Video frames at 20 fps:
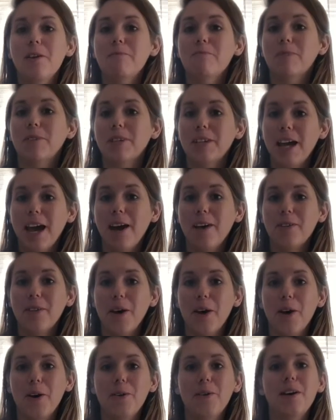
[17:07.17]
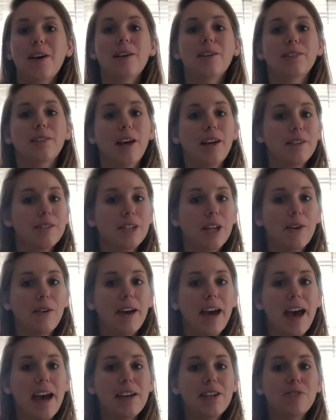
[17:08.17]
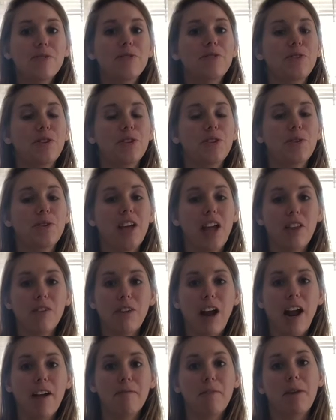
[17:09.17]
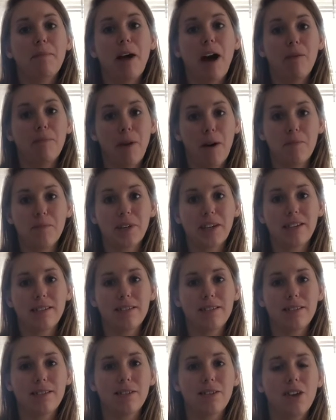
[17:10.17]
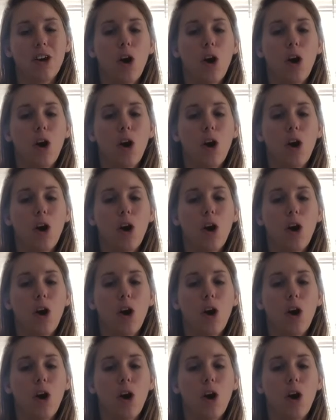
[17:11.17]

For now though, let's go ahead and do another rhyme about pumpkins.